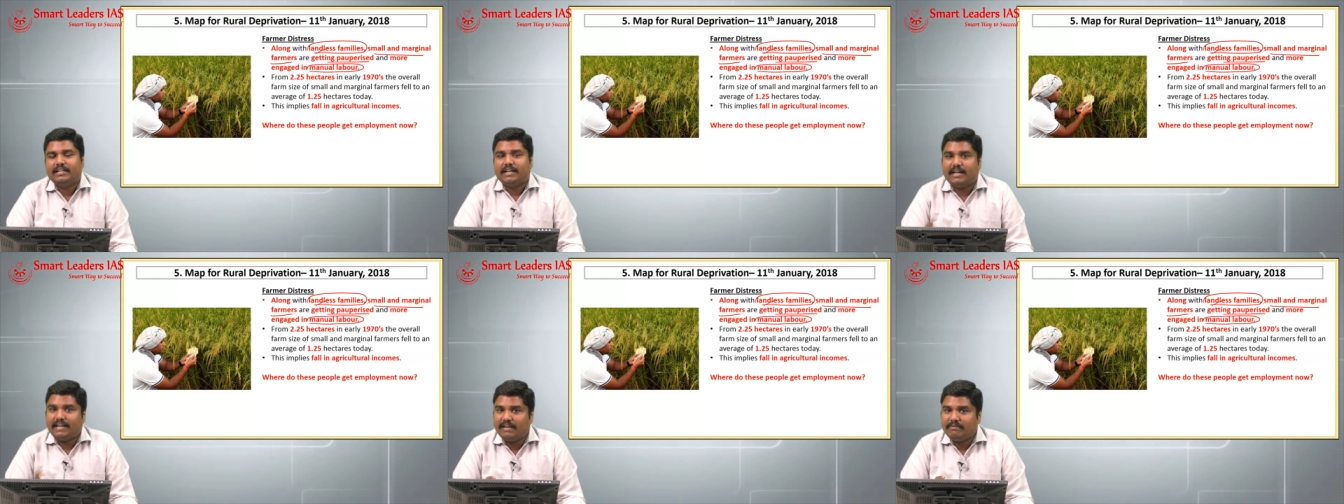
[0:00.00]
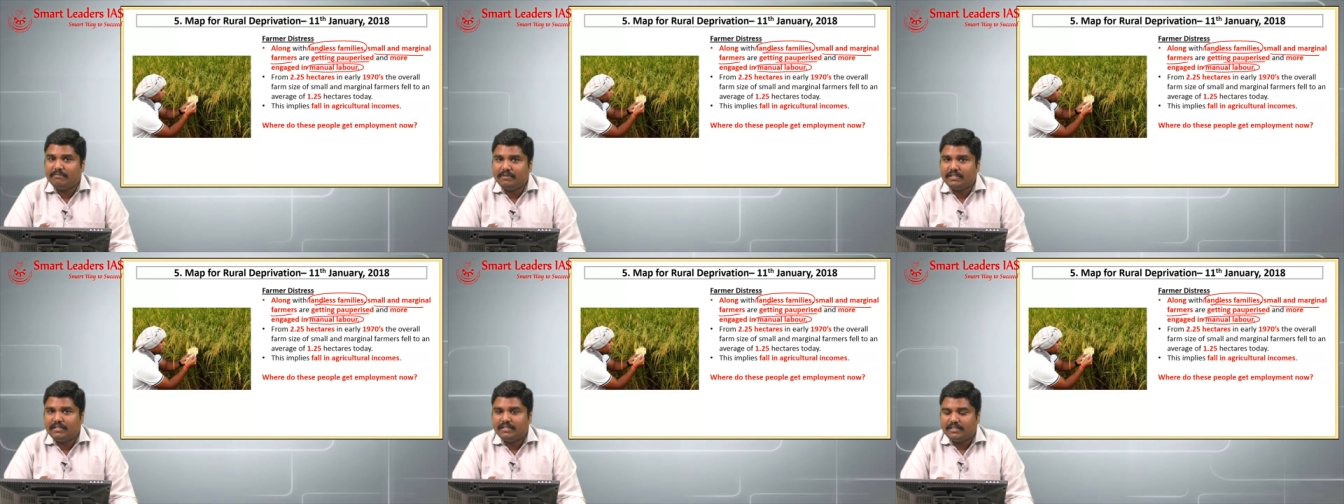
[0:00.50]
And
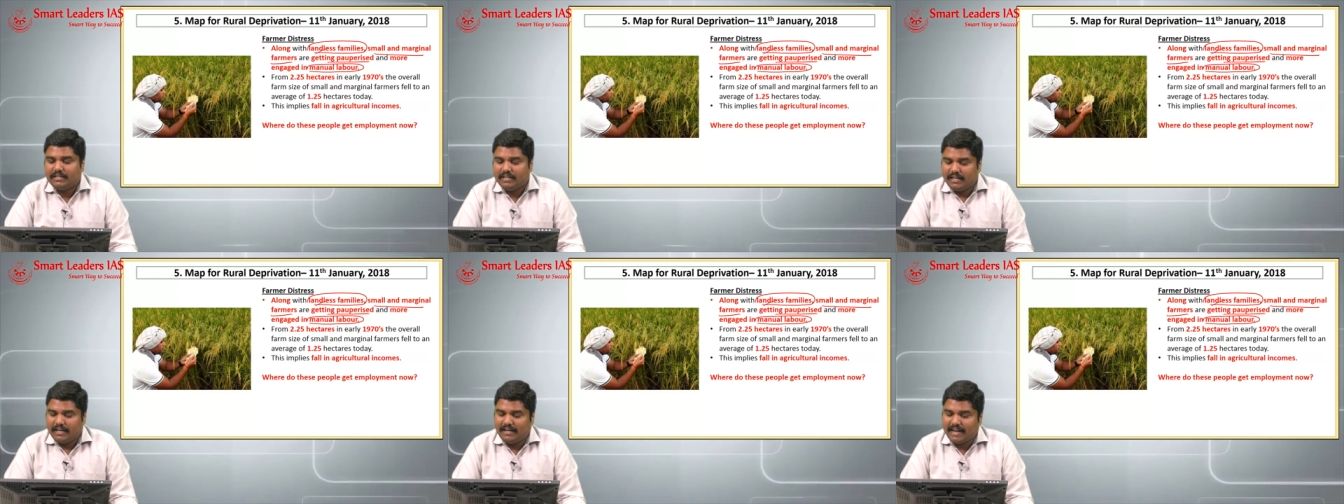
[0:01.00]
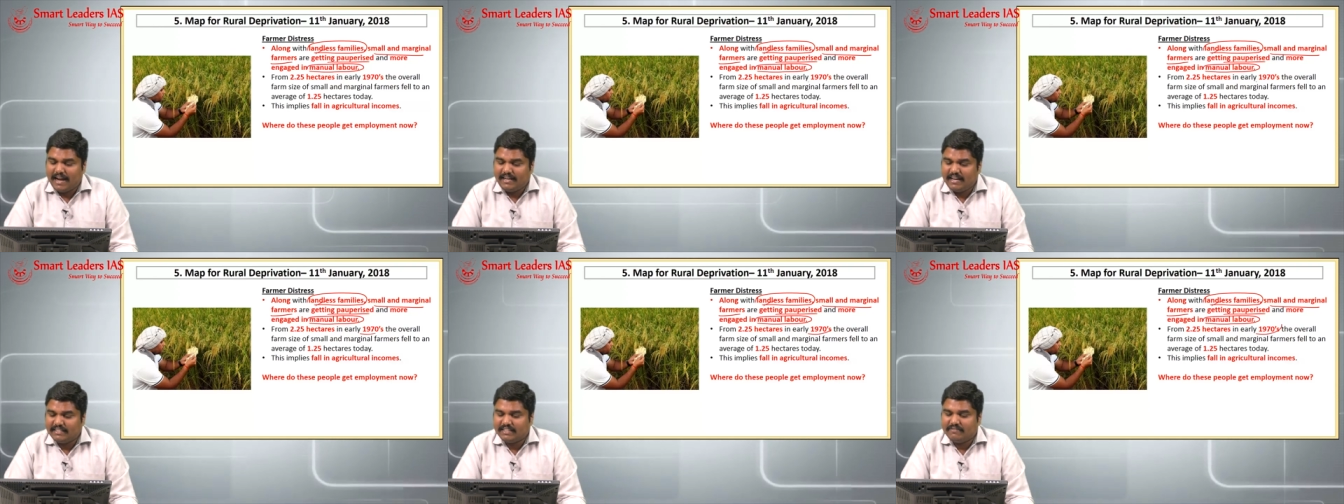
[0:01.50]
remember, in
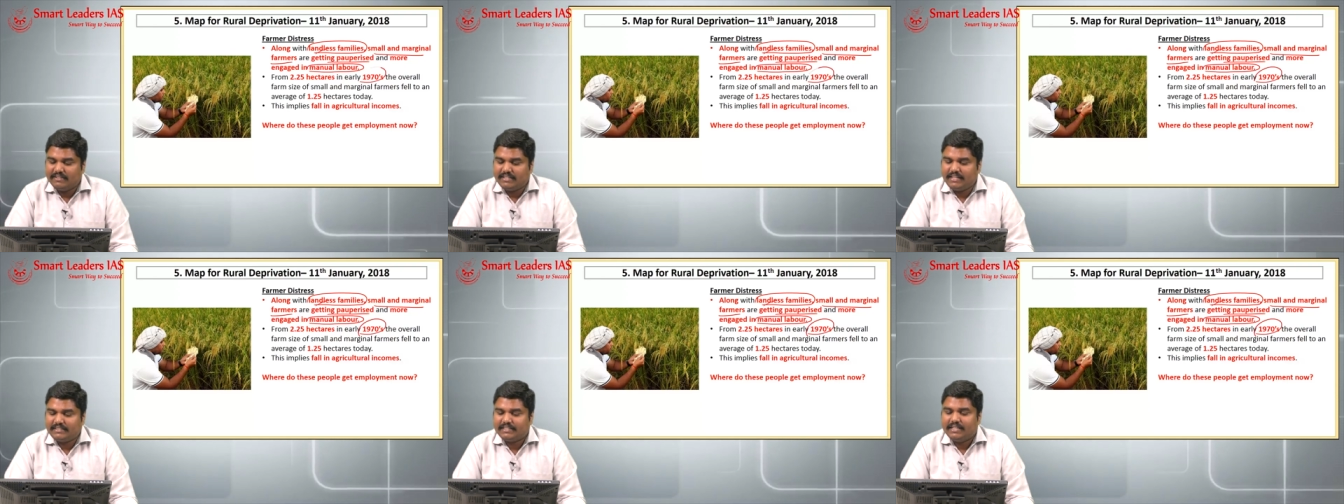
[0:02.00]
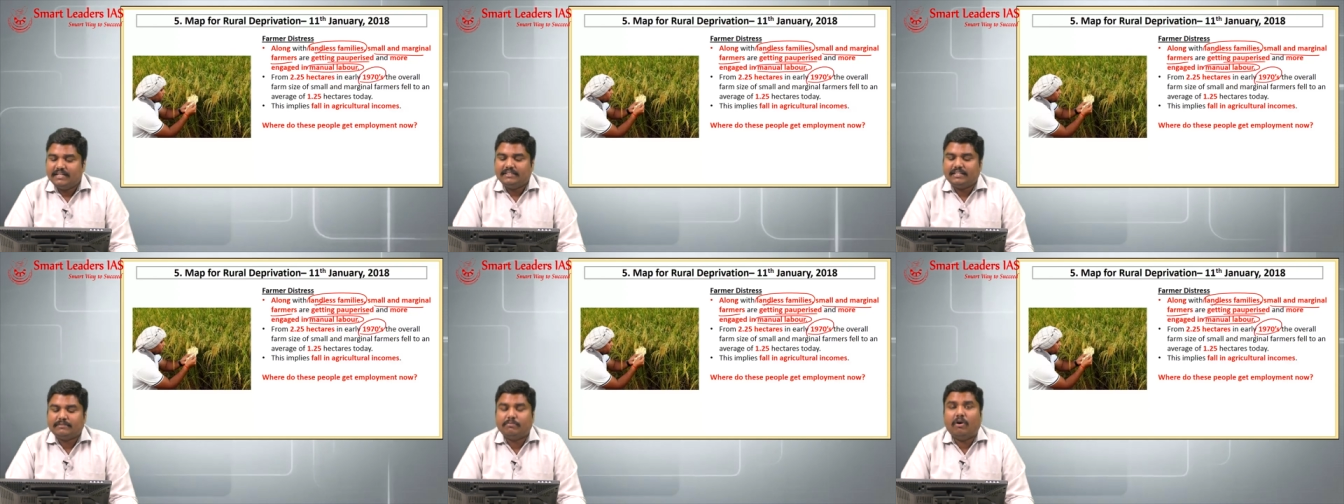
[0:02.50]
1970s,
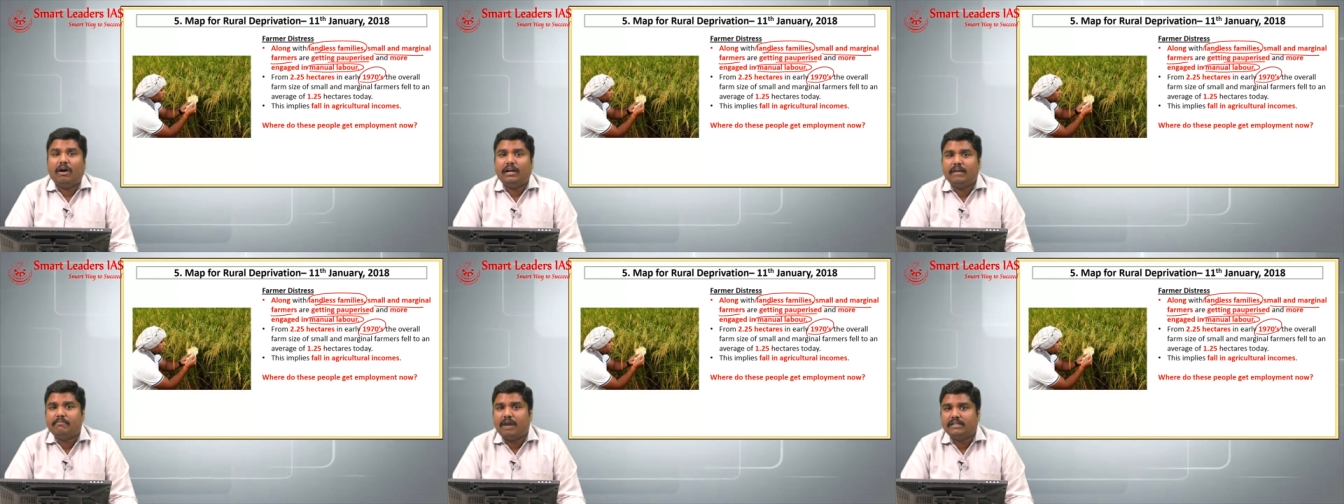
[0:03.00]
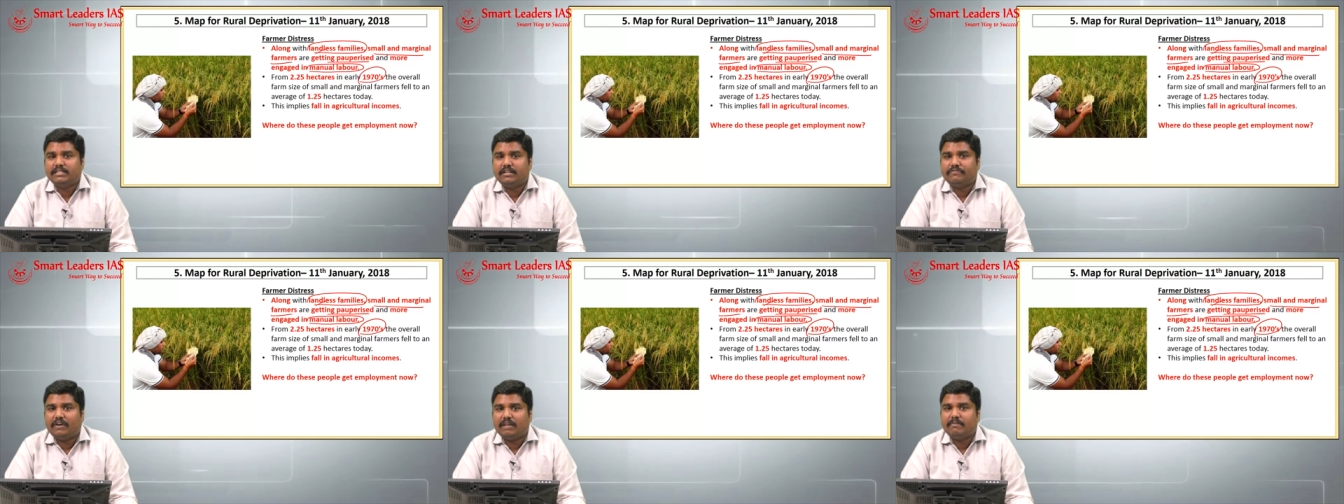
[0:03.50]
the small and marginal
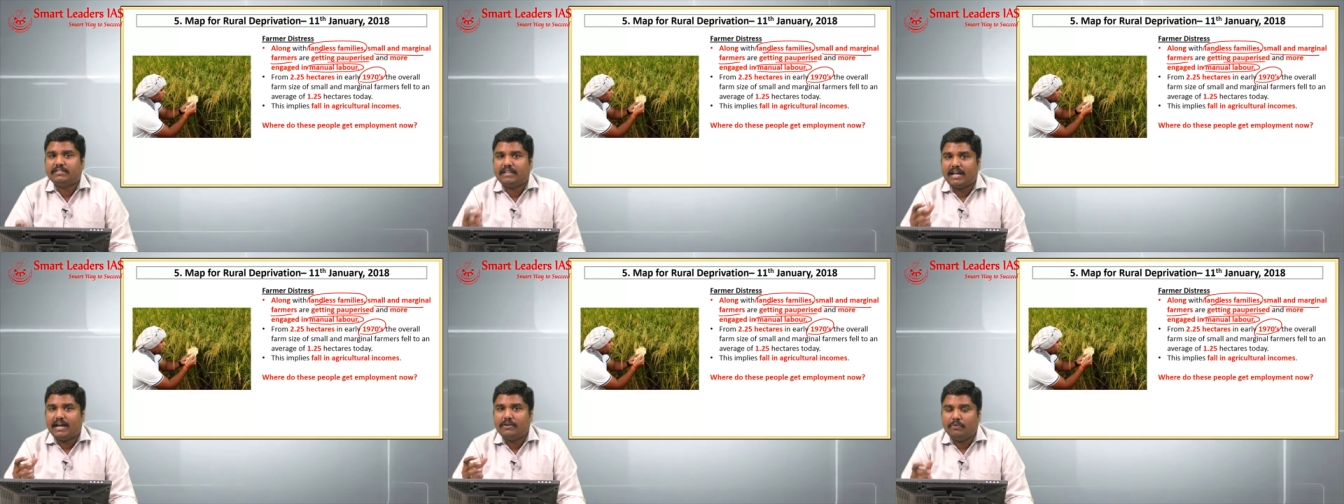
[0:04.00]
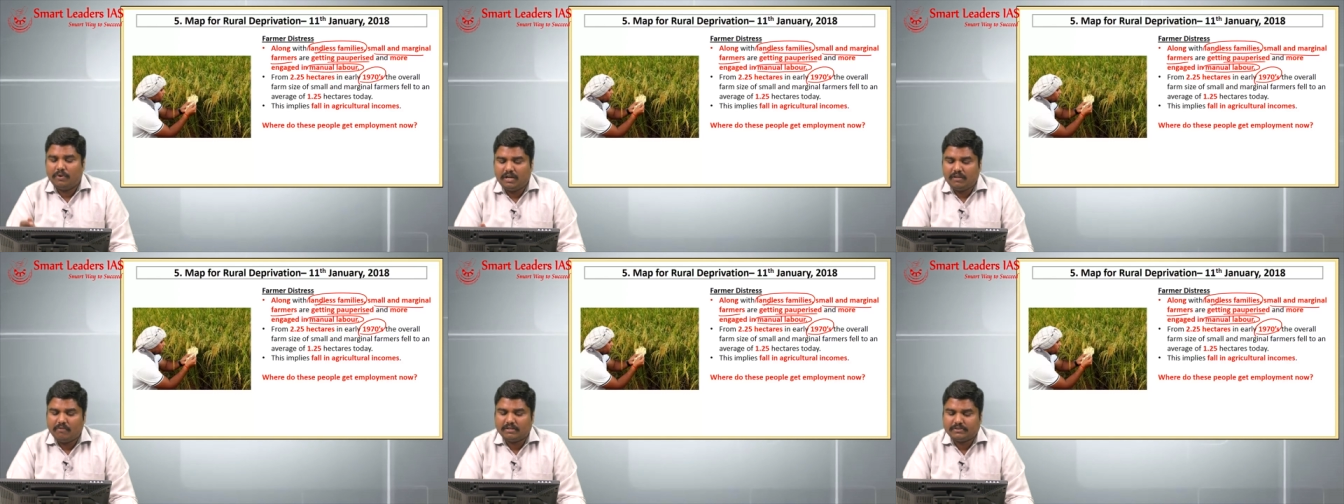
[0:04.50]
farmers land
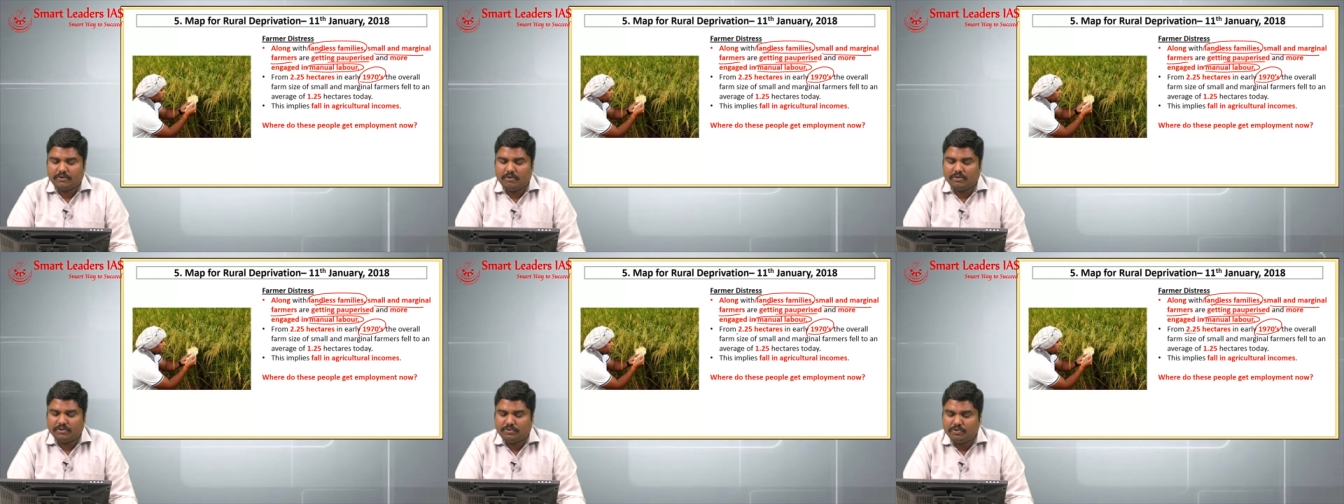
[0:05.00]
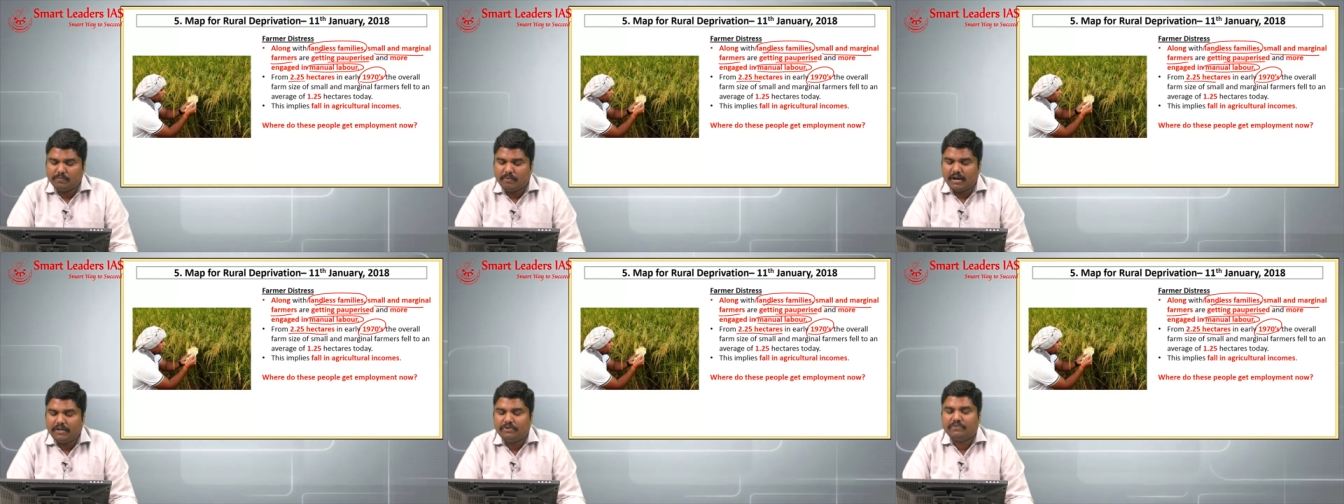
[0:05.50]
holding was close to
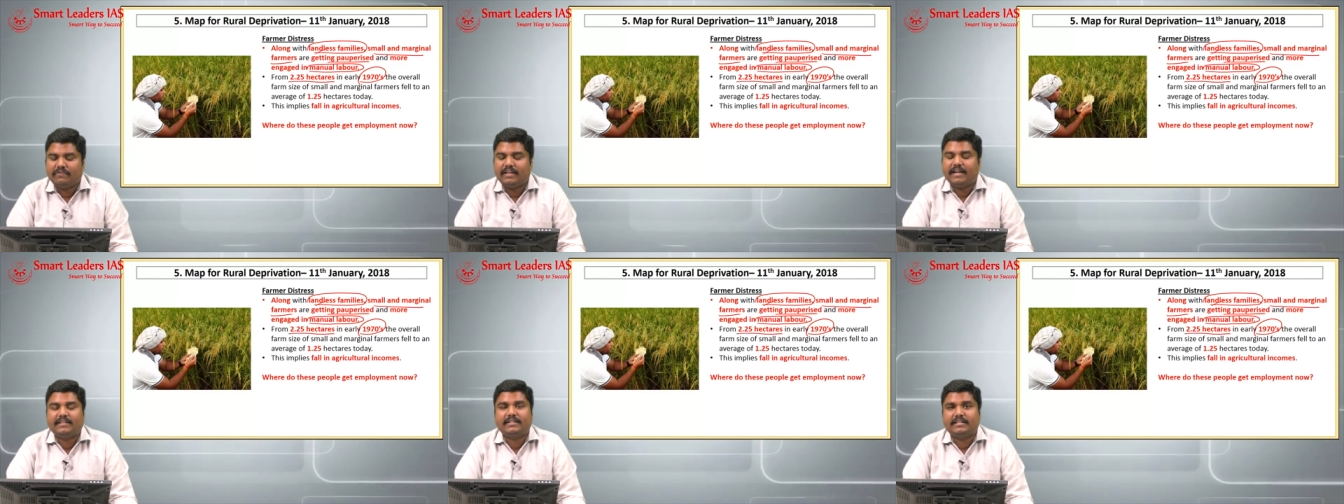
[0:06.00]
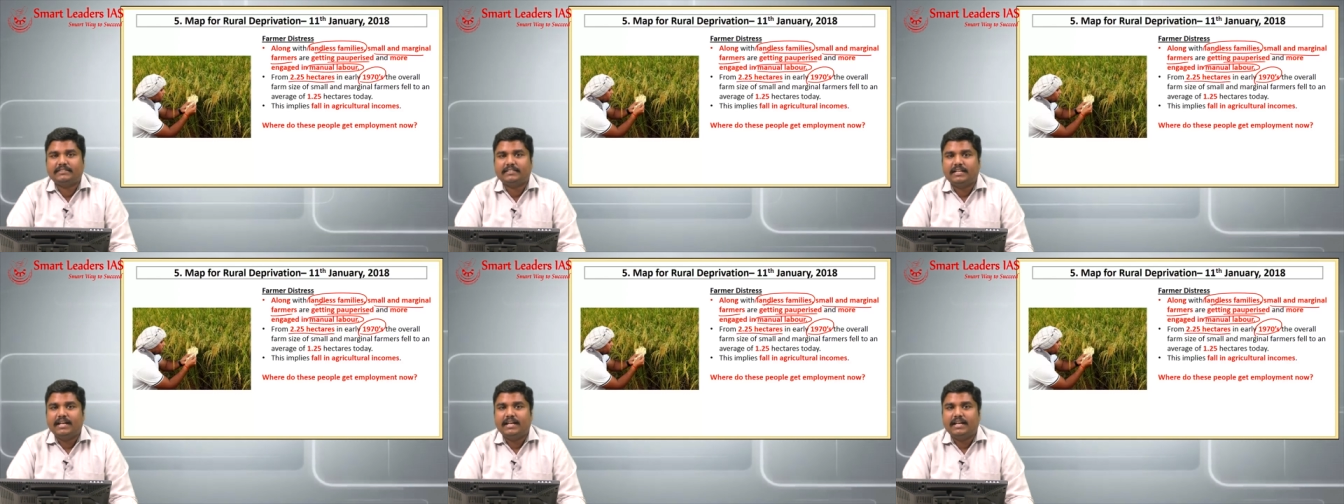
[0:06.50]
2.25 hectares